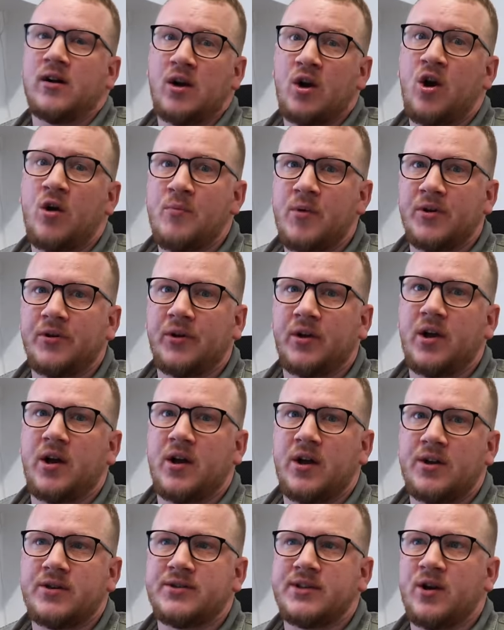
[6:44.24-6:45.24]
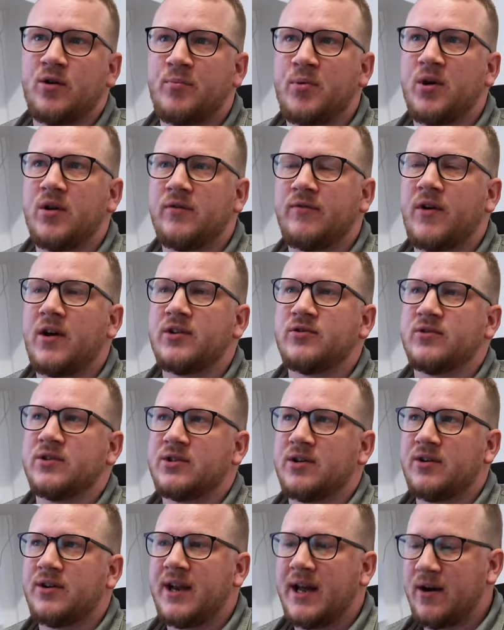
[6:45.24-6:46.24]
lot of modern cars, they'll put
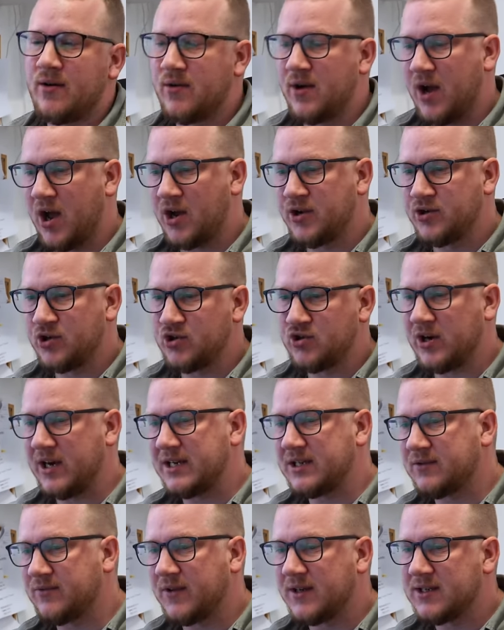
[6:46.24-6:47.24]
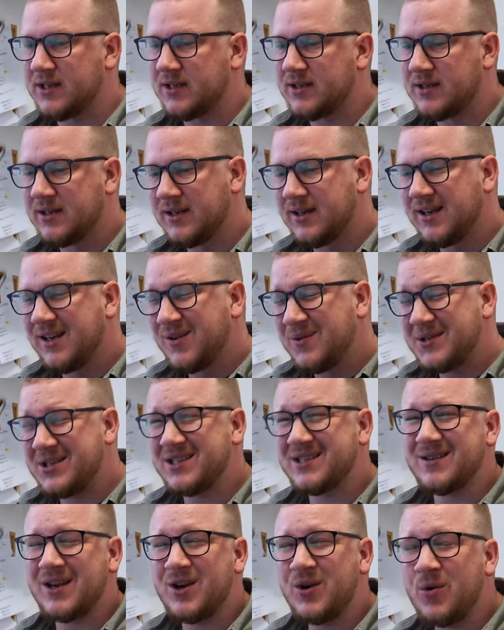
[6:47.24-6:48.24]
advisories on now, under trays fitted, which
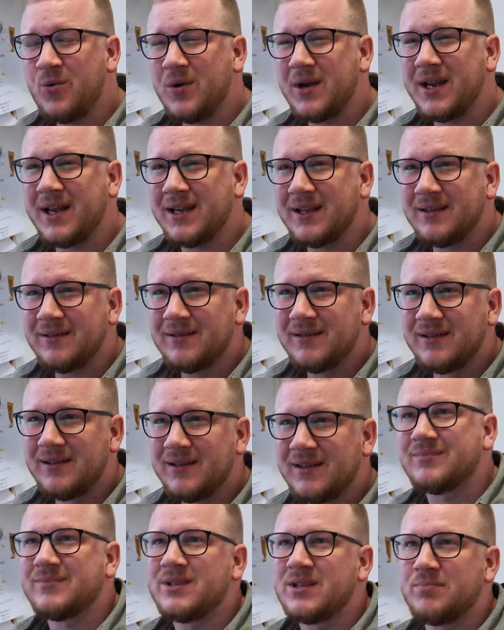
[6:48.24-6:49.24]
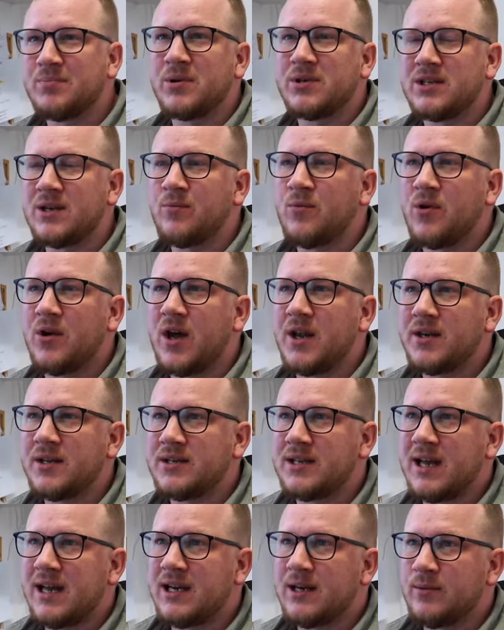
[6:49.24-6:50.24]
is annoying, but somewhat
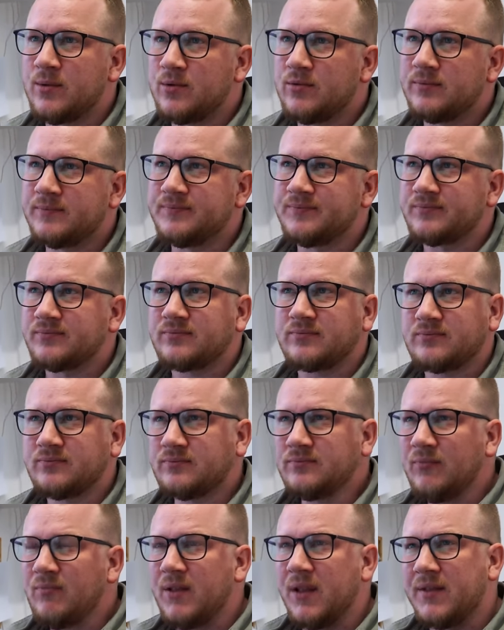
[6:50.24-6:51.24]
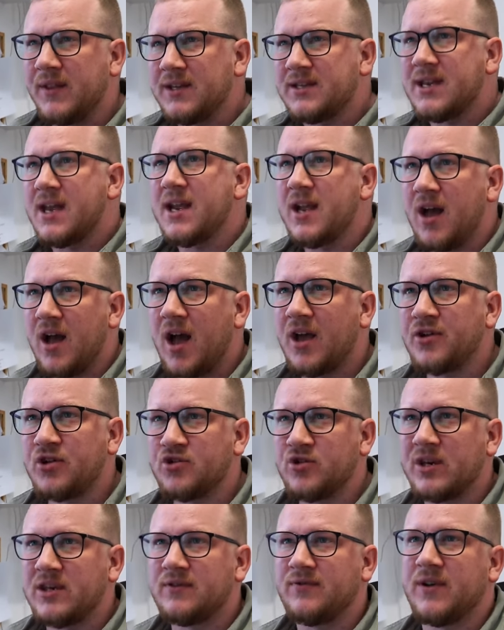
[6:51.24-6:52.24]
understandable. They say under
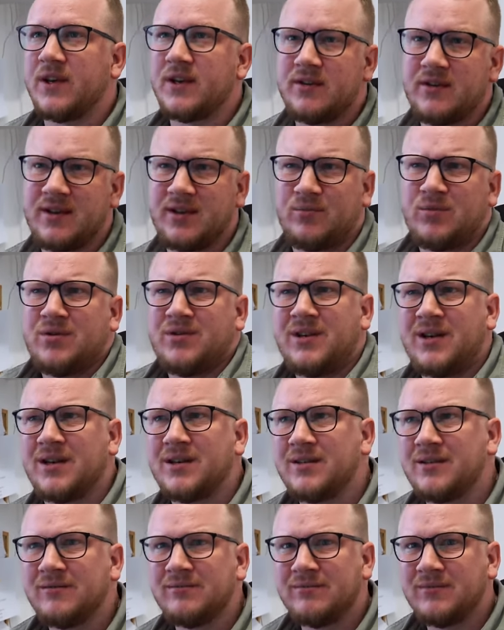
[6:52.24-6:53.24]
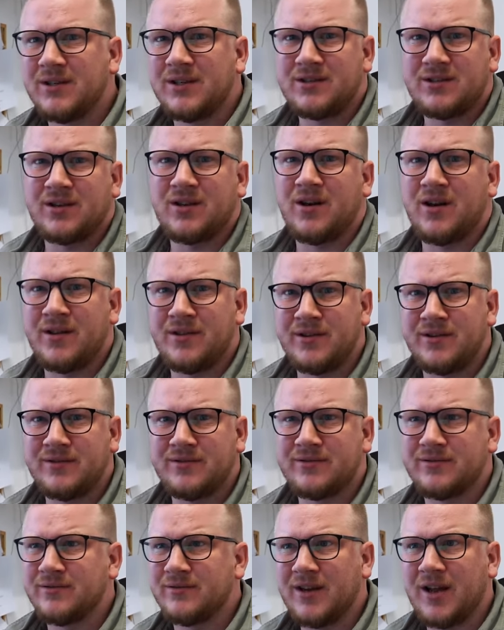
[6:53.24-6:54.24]
trays fitted, and you think, well, yeah, it's a car
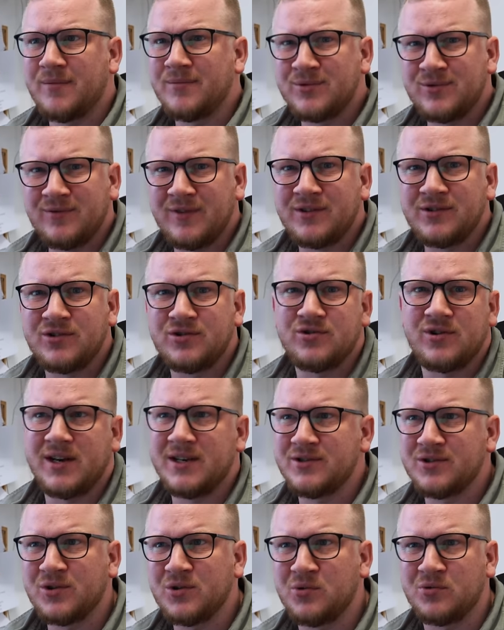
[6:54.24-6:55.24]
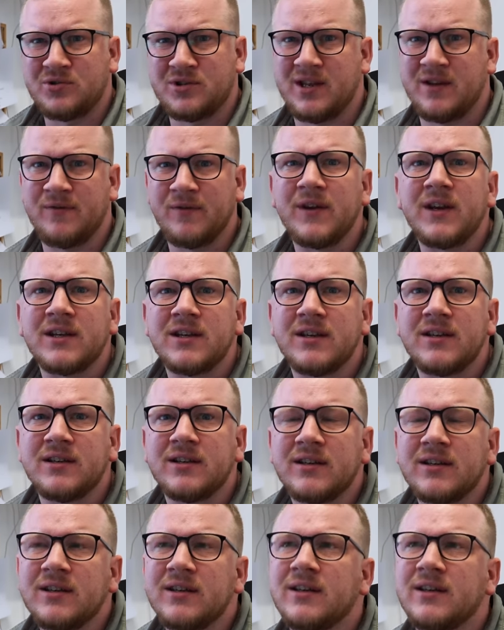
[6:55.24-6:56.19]
that comes with under trays, of course they're fitted.